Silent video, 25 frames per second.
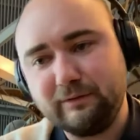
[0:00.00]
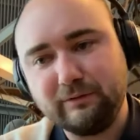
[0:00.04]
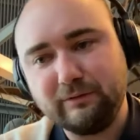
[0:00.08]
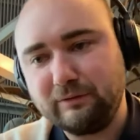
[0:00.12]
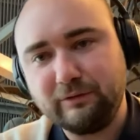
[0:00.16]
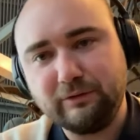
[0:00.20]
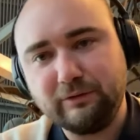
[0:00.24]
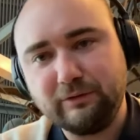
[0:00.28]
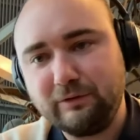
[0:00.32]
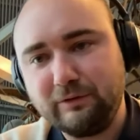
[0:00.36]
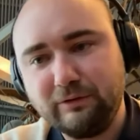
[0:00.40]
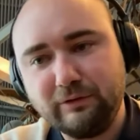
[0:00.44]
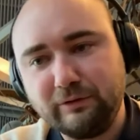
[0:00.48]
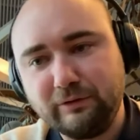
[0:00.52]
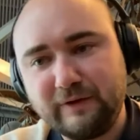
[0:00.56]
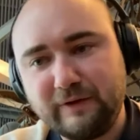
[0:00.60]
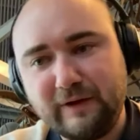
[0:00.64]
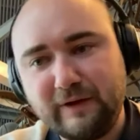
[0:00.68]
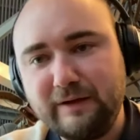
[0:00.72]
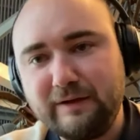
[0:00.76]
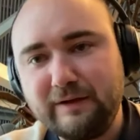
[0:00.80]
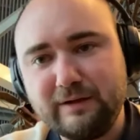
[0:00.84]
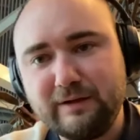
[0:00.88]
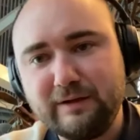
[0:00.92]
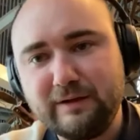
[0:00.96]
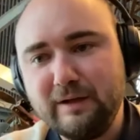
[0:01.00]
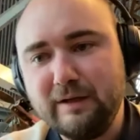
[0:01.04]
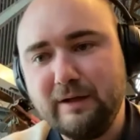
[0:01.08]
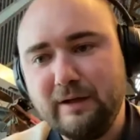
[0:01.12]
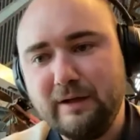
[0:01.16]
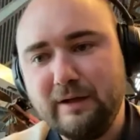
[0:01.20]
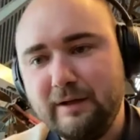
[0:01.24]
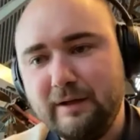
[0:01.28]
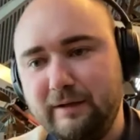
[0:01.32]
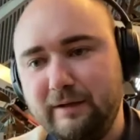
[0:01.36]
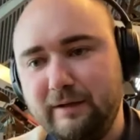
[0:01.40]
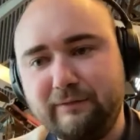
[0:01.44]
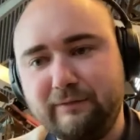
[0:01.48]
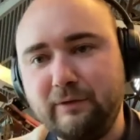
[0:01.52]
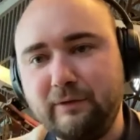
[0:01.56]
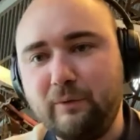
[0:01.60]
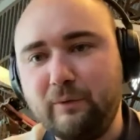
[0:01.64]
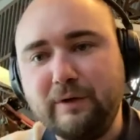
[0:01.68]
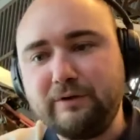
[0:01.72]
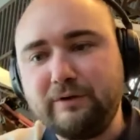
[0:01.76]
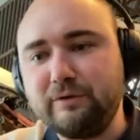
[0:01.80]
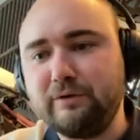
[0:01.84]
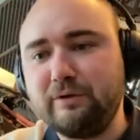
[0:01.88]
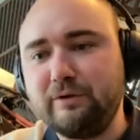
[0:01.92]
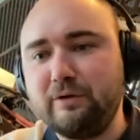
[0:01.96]
you take if you
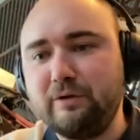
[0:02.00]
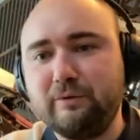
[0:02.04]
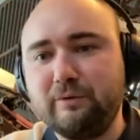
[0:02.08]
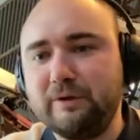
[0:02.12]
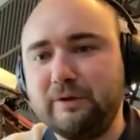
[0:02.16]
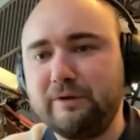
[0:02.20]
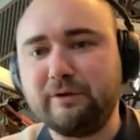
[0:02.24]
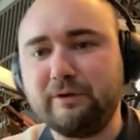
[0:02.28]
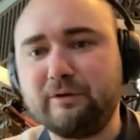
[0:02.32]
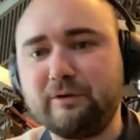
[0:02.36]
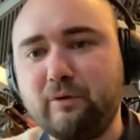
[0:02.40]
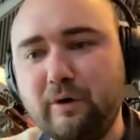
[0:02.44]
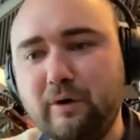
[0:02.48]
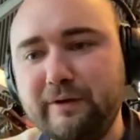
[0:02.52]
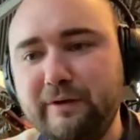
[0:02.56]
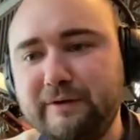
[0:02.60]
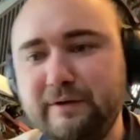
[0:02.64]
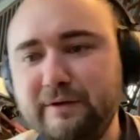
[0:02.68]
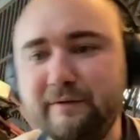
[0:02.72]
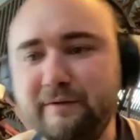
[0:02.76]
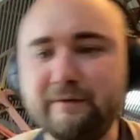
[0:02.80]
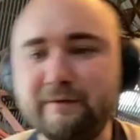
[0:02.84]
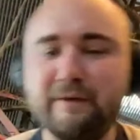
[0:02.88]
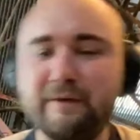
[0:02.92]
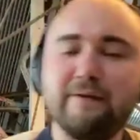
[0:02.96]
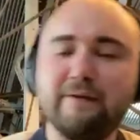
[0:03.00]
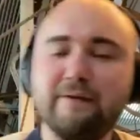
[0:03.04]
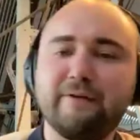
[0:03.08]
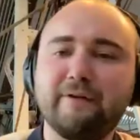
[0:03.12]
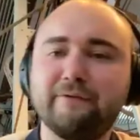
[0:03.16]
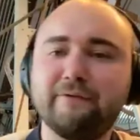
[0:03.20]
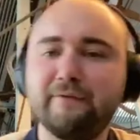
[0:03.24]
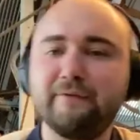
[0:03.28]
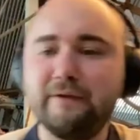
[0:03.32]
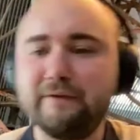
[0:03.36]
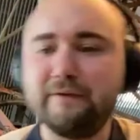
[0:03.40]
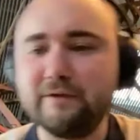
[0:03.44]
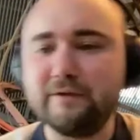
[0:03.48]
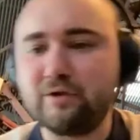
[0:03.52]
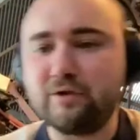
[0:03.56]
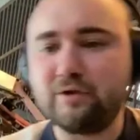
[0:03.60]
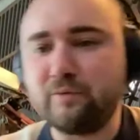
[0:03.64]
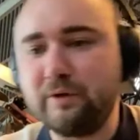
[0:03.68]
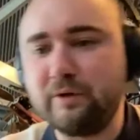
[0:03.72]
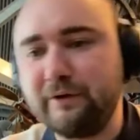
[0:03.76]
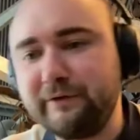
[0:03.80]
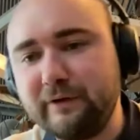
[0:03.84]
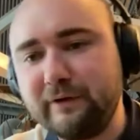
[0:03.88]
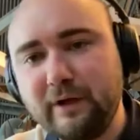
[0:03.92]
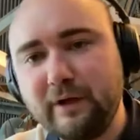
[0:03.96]
want to know what the quality of an Alsace vintage
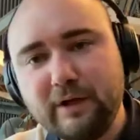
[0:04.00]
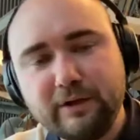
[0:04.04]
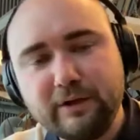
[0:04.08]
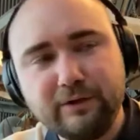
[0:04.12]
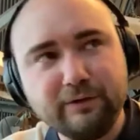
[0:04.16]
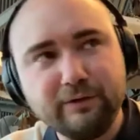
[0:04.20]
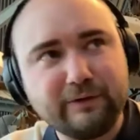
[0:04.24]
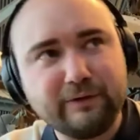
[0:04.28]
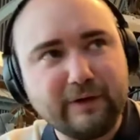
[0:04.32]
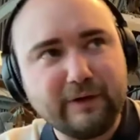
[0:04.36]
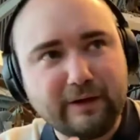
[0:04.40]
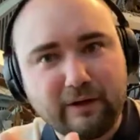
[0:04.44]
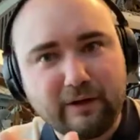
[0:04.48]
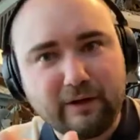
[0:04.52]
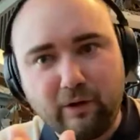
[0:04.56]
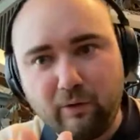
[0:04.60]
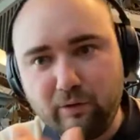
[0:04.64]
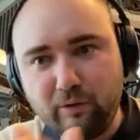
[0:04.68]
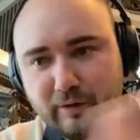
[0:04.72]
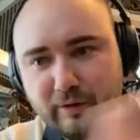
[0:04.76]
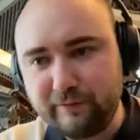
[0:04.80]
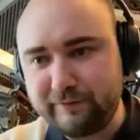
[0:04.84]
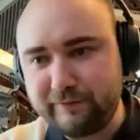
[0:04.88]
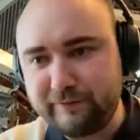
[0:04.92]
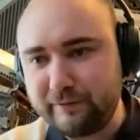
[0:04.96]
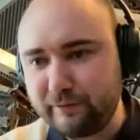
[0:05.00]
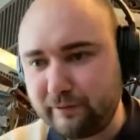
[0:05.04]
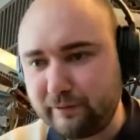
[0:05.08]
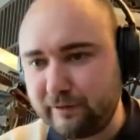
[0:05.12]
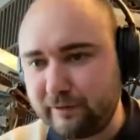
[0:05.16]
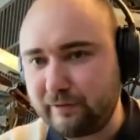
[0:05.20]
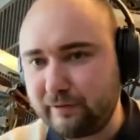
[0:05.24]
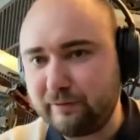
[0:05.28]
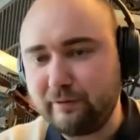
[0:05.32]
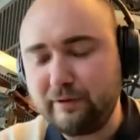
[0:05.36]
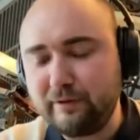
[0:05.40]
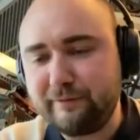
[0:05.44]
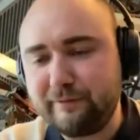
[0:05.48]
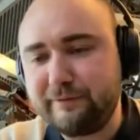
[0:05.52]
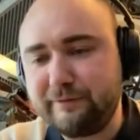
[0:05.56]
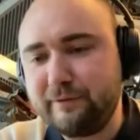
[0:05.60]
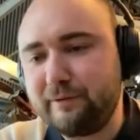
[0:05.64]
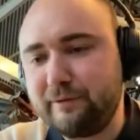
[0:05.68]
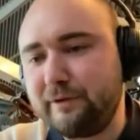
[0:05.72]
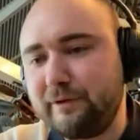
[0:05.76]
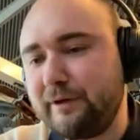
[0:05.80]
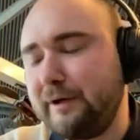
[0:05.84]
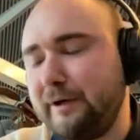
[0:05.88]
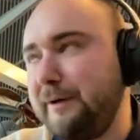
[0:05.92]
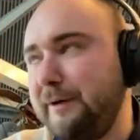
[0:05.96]
was, you take all of your all of
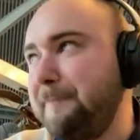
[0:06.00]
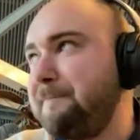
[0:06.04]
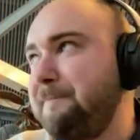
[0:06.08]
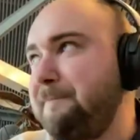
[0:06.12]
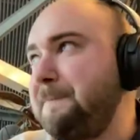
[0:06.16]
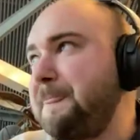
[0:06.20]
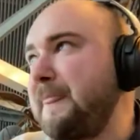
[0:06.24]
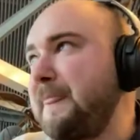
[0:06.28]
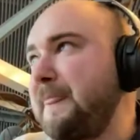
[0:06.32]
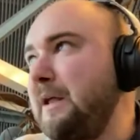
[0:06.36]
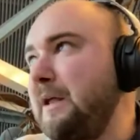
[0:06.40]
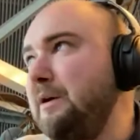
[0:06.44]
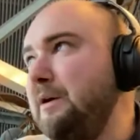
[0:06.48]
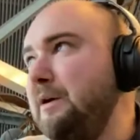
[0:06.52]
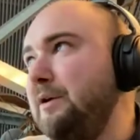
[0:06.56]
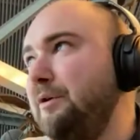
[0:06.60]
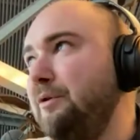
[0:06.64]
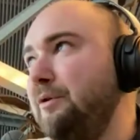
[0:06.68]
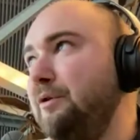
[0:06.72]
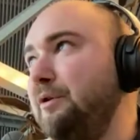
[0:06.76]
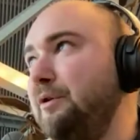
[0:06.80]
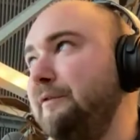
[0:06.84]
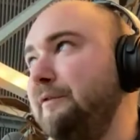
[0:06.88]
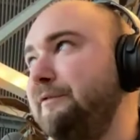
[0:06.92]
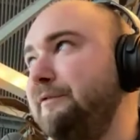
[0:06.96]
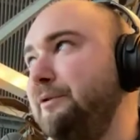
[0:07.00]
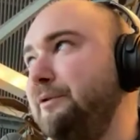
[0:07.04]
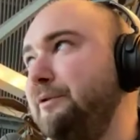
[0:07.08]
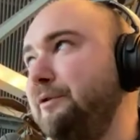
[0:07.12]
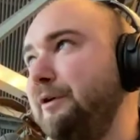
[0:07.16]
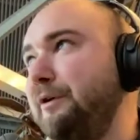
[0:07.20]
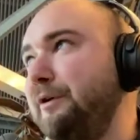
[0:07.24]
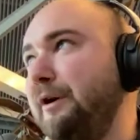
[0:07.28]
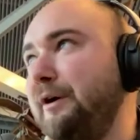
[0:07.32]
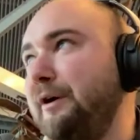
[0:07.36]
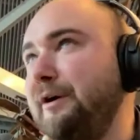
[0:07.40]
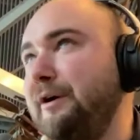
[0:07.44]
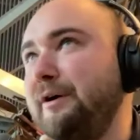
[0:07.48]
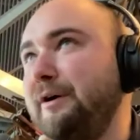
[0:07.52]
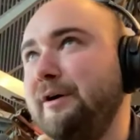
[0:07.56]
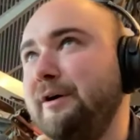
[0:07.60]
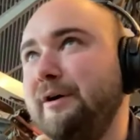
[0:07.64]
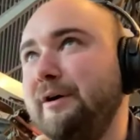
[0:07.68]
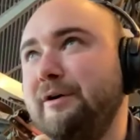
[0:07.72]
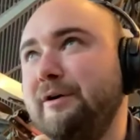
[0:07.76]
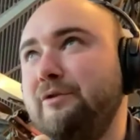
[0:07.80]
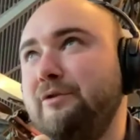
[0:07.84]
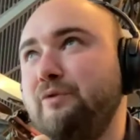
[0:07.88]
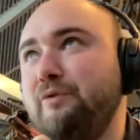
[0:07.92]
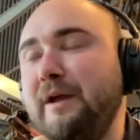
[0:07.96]
your um, all of your uh,
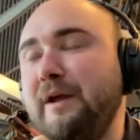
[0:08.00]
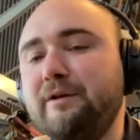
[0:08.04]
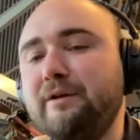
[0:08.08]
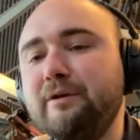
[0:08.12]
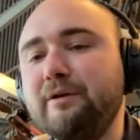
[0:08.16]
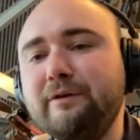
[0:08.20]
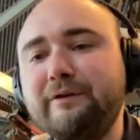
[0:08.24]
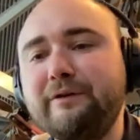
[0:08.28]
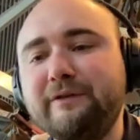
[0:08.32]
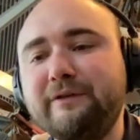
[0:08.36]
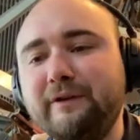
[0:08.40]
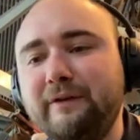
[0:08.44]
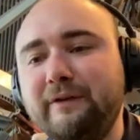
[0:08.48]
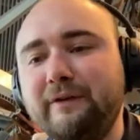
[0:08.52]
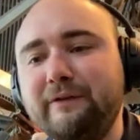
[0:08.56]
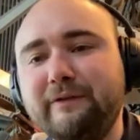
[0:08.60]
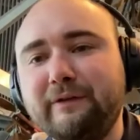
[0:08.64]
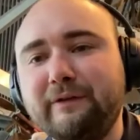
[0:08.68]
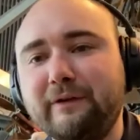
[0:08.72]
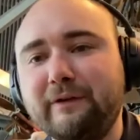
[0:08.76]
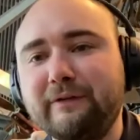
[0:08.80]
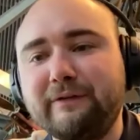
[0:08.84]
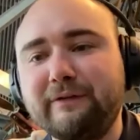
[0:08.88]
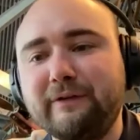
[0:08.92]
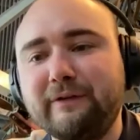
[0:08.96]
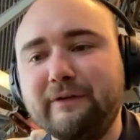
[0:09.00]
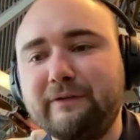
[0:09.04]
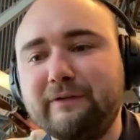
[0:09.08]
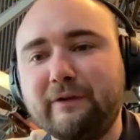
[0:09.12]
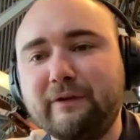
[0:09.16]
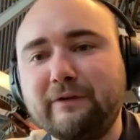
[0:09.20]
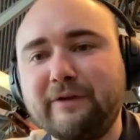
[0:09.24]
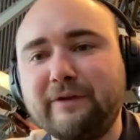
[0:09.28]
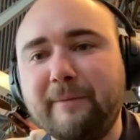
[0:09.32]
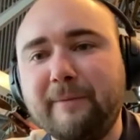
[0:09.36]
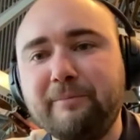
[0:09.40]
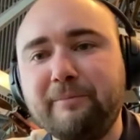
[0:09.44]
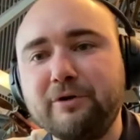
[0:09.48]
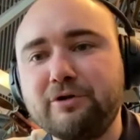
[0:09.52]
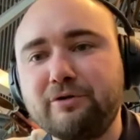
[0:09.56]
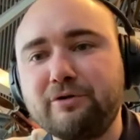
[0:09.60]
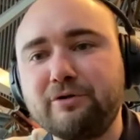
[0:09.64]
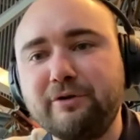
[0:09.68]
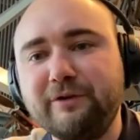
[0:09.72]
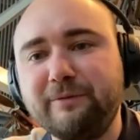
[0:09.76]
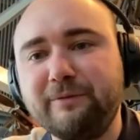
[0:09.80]
uh, records since uh, since the temperature